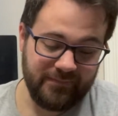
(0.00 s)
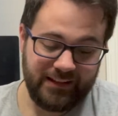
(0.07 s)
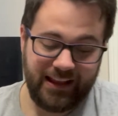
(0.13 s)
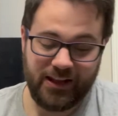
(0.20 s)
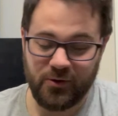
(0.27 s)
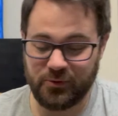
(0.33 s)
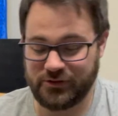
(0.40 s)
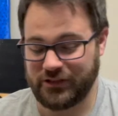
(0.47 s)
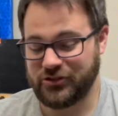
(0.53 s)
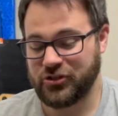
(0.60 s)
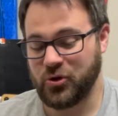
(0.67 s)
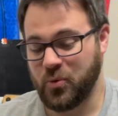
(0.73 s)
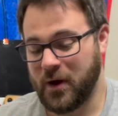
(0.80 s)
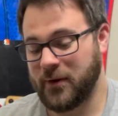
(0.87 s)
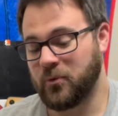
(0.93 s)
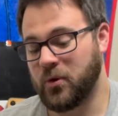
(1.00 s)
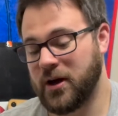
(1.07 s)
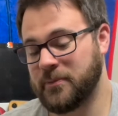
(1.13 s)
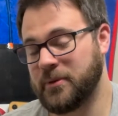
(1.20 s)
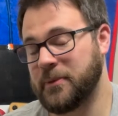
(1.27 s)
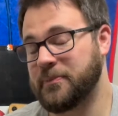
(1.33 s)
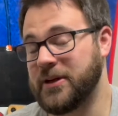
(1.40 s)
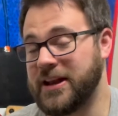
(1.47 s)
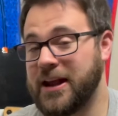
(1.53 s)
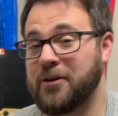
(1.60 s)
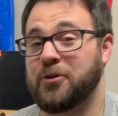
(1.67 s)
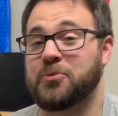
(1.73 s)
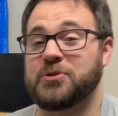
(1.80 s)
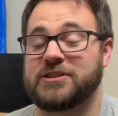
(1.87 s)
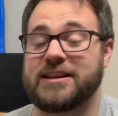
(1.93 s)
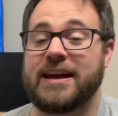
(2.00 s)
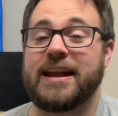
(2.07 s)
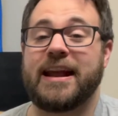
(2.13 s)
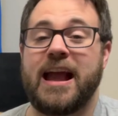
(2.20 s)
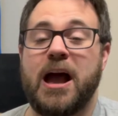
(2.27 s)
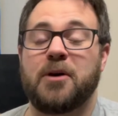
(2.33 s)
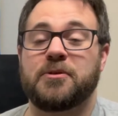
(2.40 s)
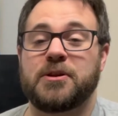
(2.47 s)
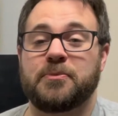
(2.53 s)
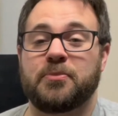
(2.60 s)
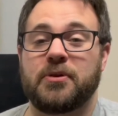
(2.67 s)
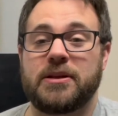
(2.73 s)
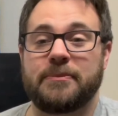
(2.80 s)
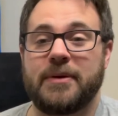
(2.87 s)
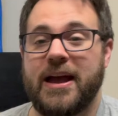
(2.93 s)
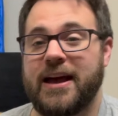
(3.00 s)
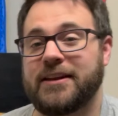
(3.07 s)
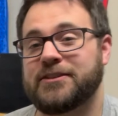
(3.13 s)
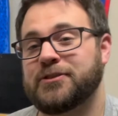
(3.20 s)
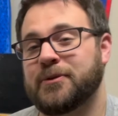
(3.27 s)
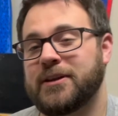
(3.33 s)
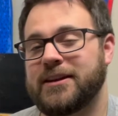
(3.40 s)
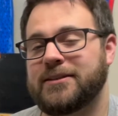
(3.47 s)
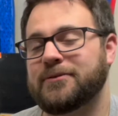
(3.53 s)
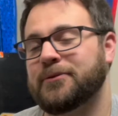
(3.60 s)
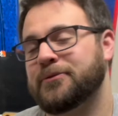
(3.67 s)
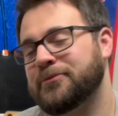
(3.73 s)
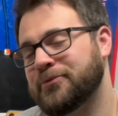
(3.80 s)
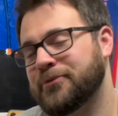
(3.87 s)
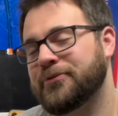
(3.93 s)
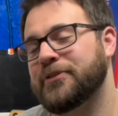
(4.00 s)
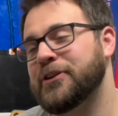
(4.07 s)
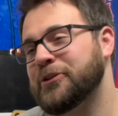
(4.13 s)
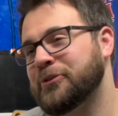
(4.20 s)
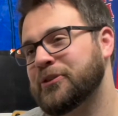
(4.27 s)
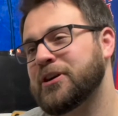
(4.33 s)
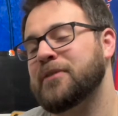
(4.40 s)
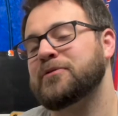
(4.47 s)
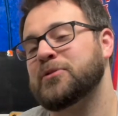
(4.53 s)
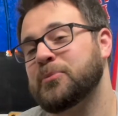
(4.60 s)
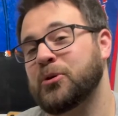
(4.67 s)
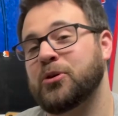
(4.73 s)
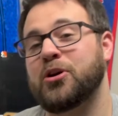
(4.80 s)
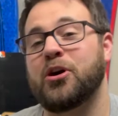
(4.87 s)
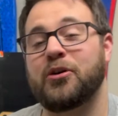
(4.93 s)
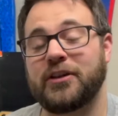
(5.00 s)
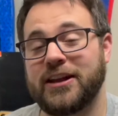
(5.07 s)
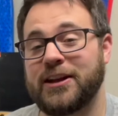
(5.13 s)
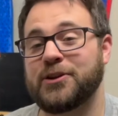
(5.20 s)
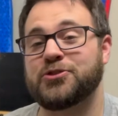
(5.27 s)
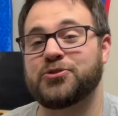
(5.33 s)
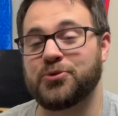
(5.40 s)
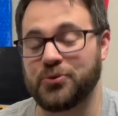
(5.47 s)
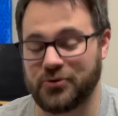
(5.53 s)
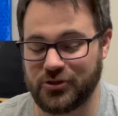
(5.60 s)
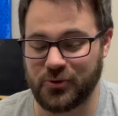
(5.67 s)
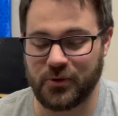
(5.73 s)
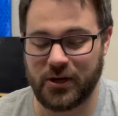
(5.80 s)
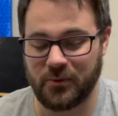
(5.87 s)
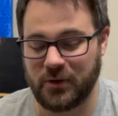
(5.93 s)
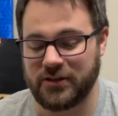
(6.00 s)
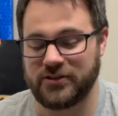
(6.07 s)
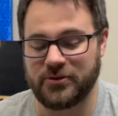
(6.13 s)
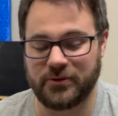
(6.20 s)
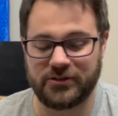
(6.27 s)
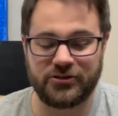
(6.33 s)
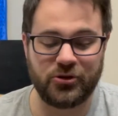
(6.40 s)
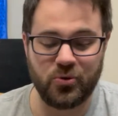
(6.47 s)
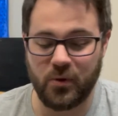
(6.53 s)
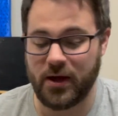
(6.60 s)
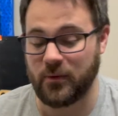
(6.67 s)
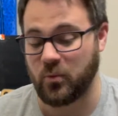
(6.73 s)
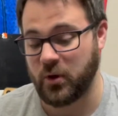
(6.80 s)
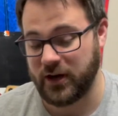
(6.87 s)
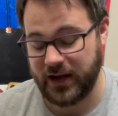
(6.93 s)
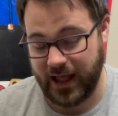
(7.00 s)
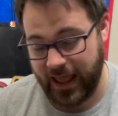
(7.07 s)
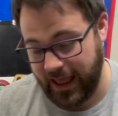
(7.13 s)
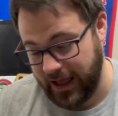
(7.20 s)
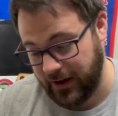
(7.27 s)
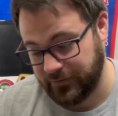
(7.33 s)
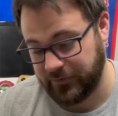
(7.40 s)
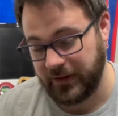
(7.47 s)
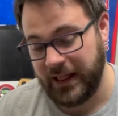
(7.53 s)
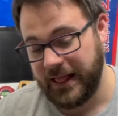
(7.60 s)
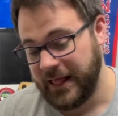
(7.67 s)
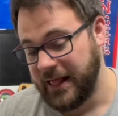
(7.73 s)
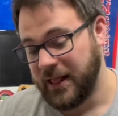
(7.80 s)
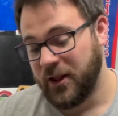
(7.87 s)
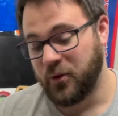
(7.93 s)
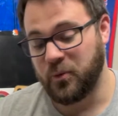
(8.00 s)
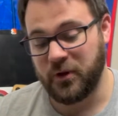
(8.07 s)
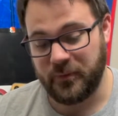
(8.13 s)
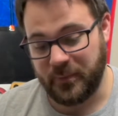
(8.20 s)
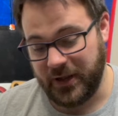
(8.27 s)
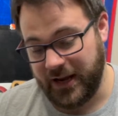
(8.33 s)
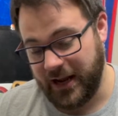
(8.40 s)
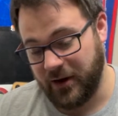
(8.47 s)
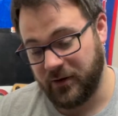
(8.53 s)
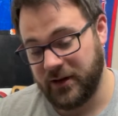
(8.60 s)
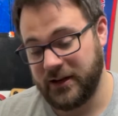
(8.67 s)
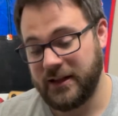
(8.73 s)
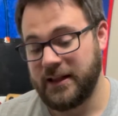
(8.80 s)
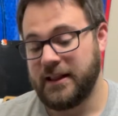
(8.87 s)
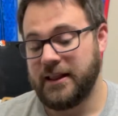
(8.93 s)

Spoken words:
It was a 2-on-1, but Panarin was getting hounded pretty bad, so I didn't feel comfortable calling it a true 2-on-1. So a 2-on-1.5 with Panarin.